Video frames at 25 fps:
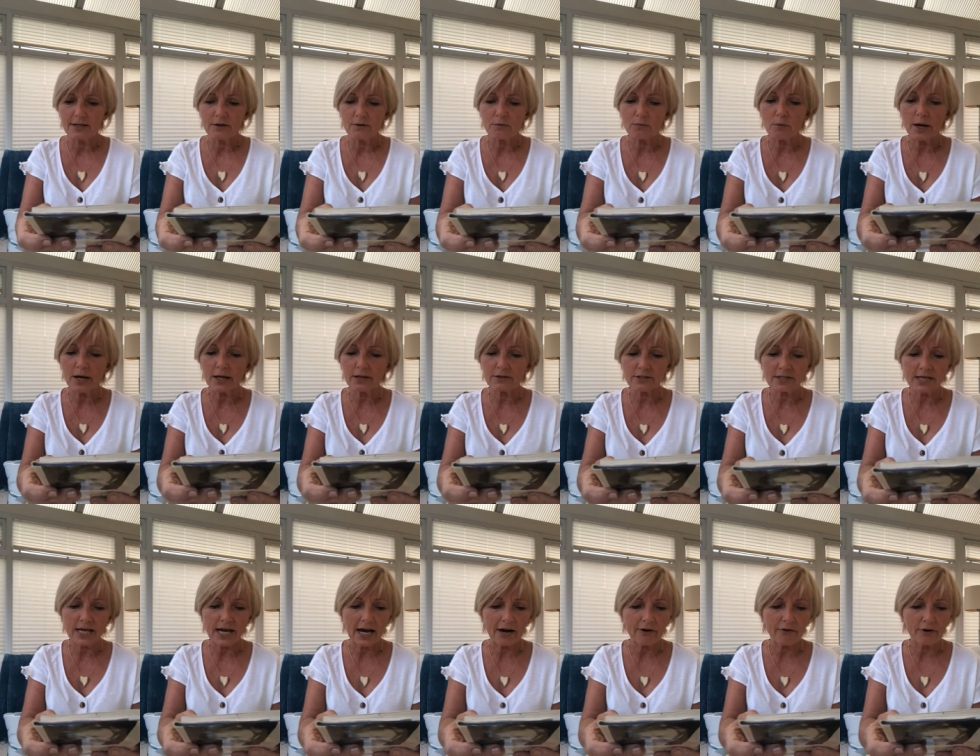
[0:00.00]
wailed
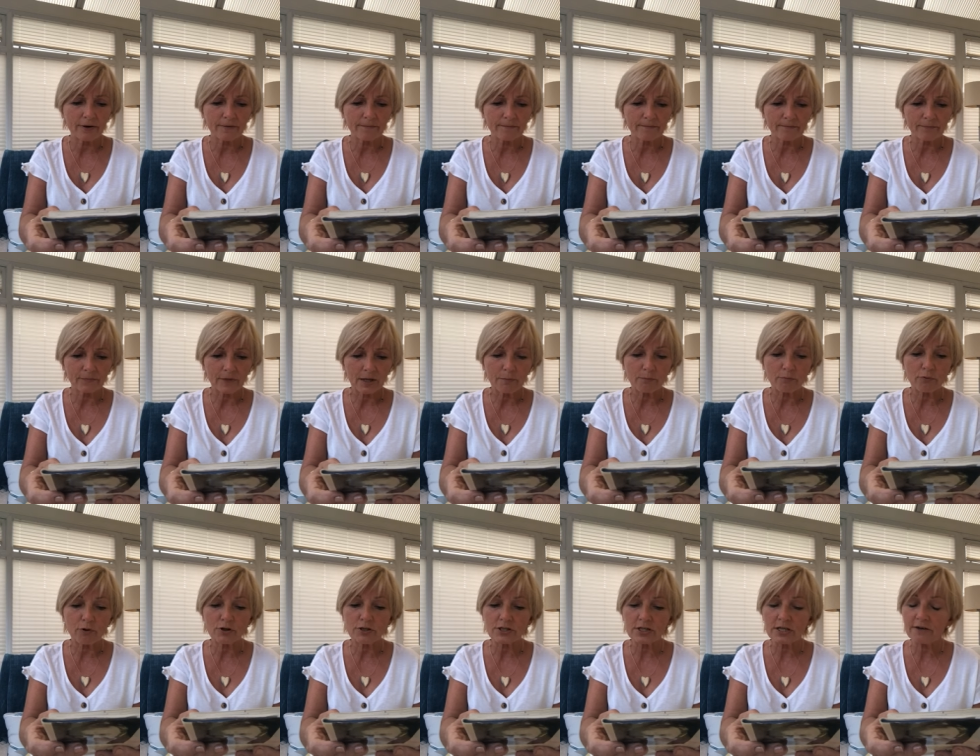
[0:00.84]
Karen,
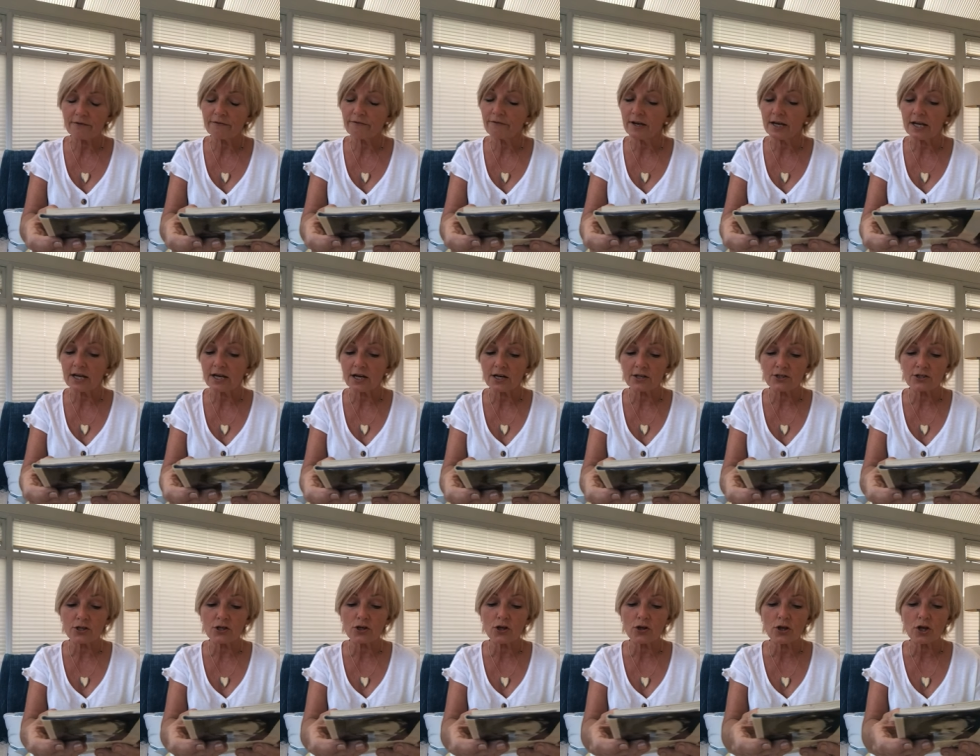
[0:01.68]
prodding a finger at
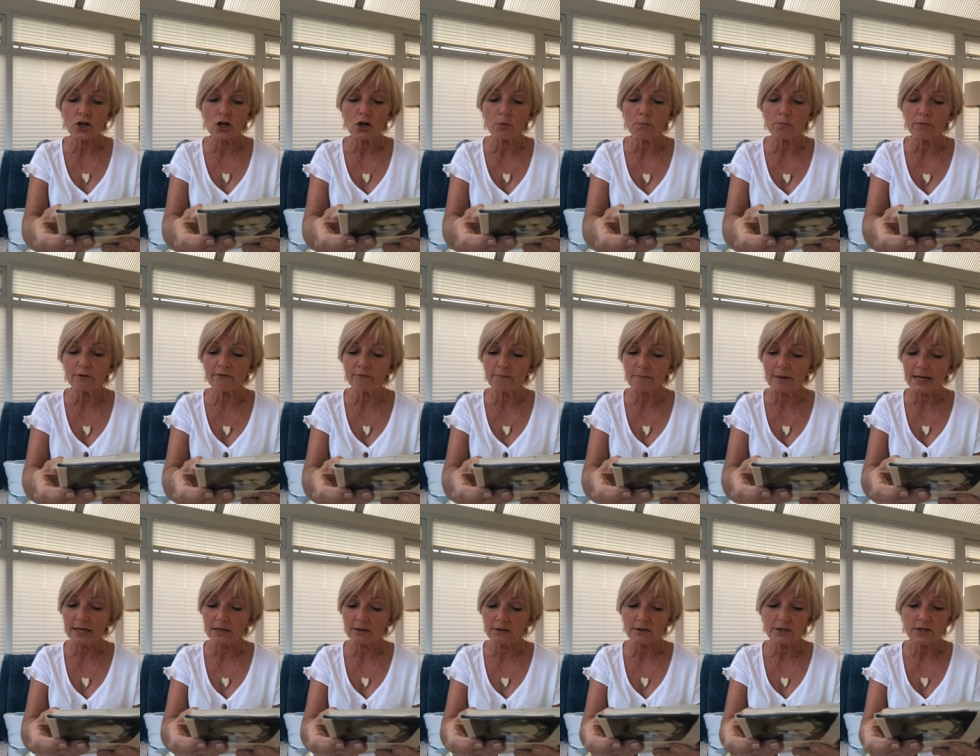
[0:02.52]
another lump of
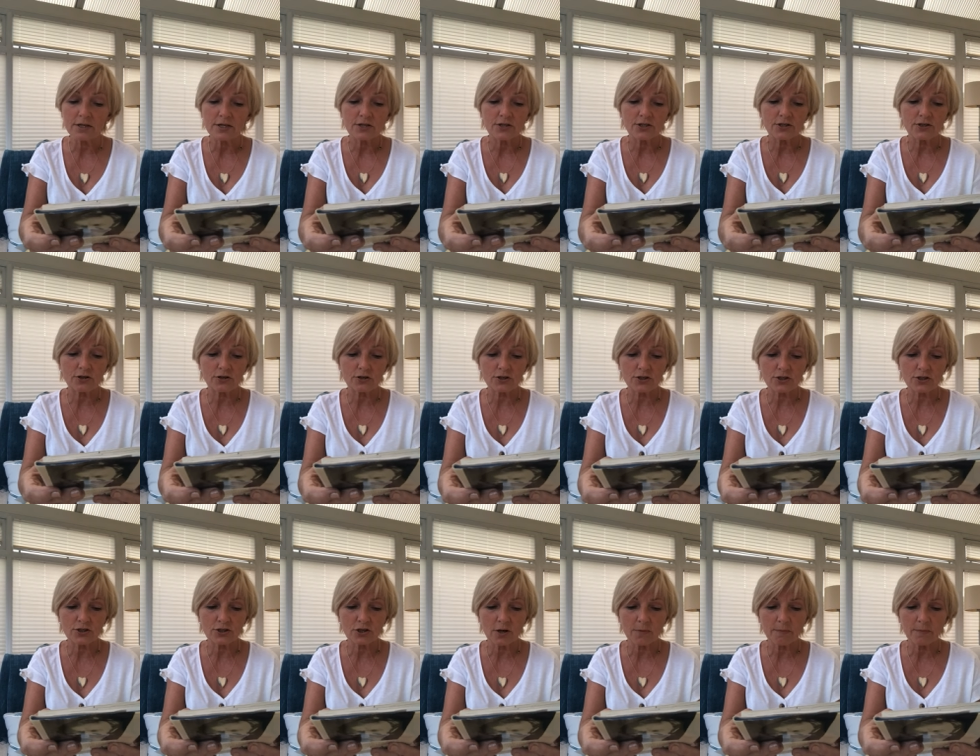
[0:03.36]
metal stuck to the
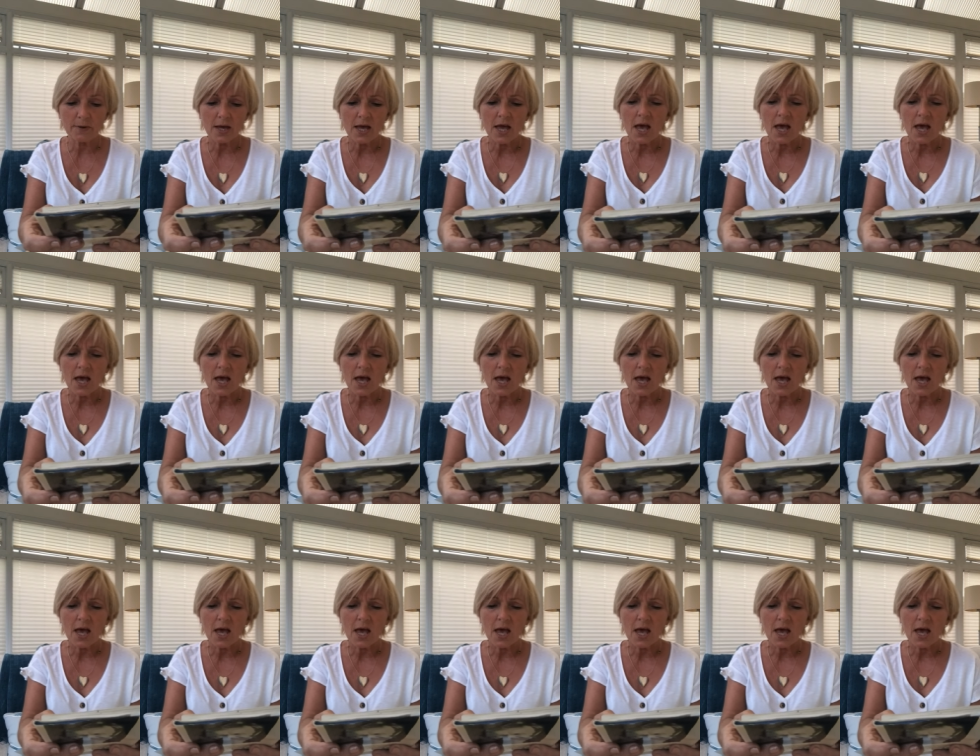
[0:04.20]
top.